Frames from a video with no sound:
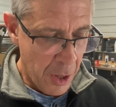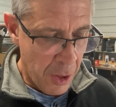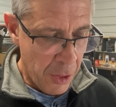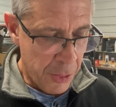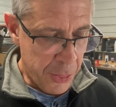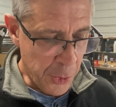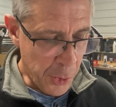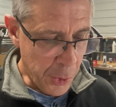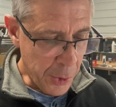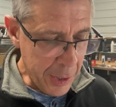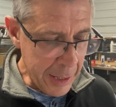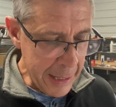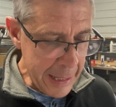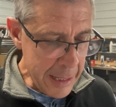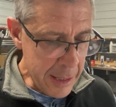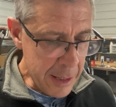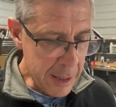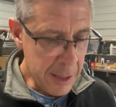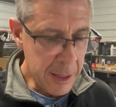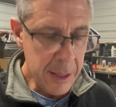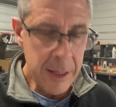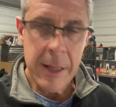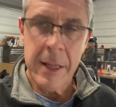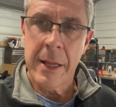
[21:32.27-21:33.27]

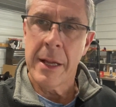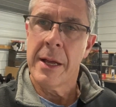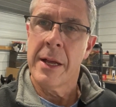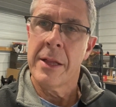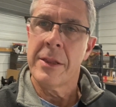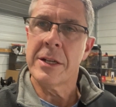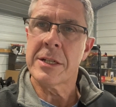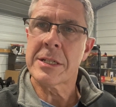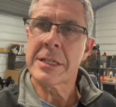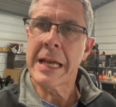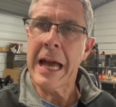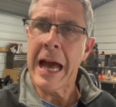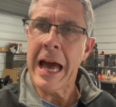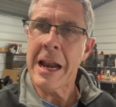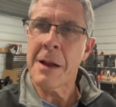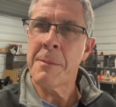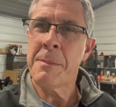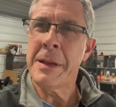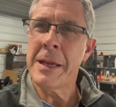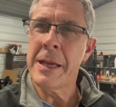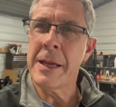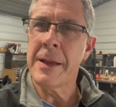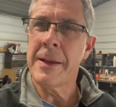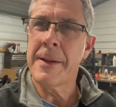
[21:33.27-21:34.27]
Thirdly, there's got to
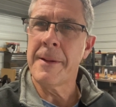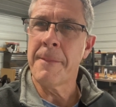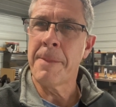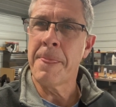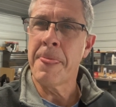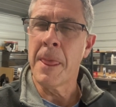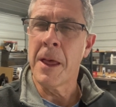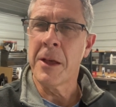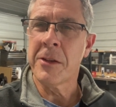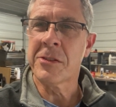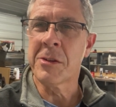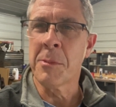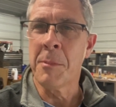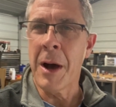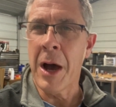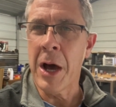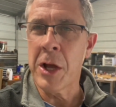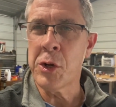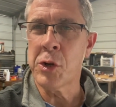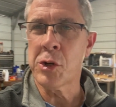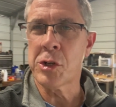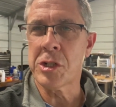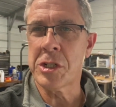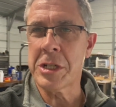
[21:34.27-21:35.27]
be some
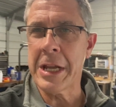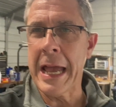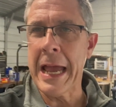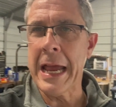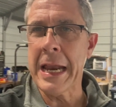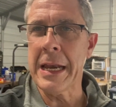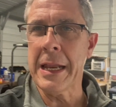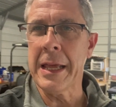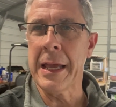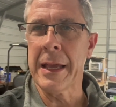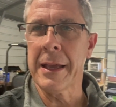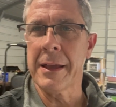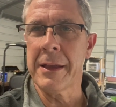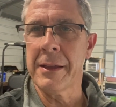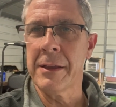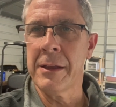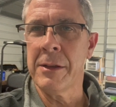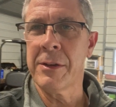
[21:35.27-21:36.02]
understanding.